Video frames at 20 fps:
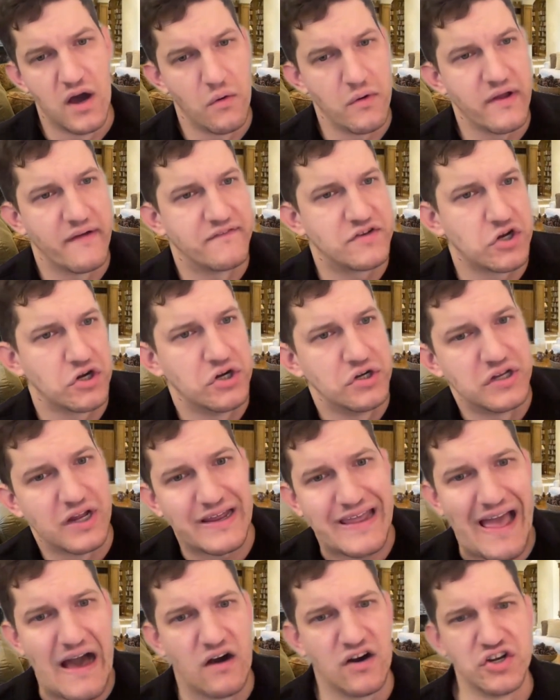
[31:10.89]
We have turned the
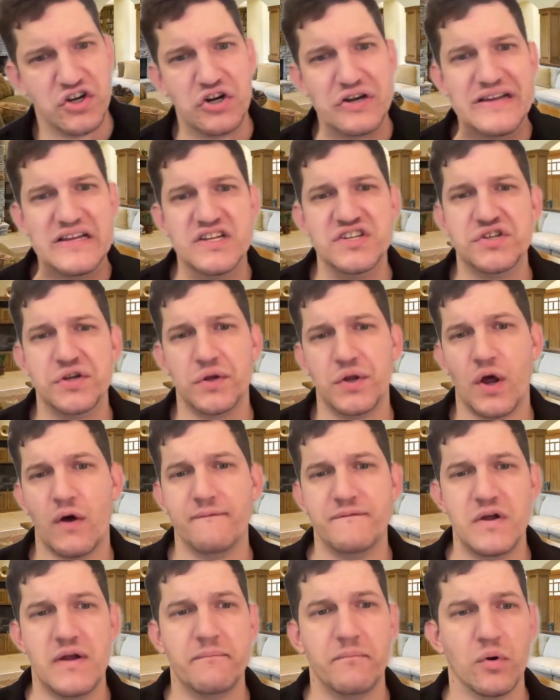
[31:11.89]
calendar into
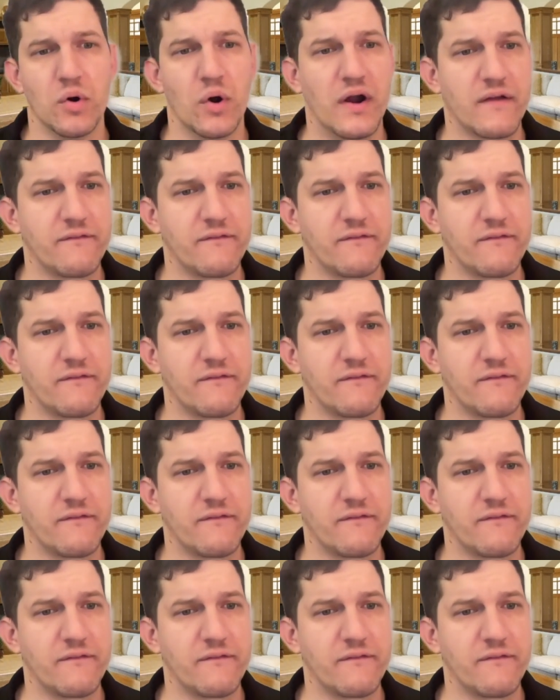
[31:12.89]
November.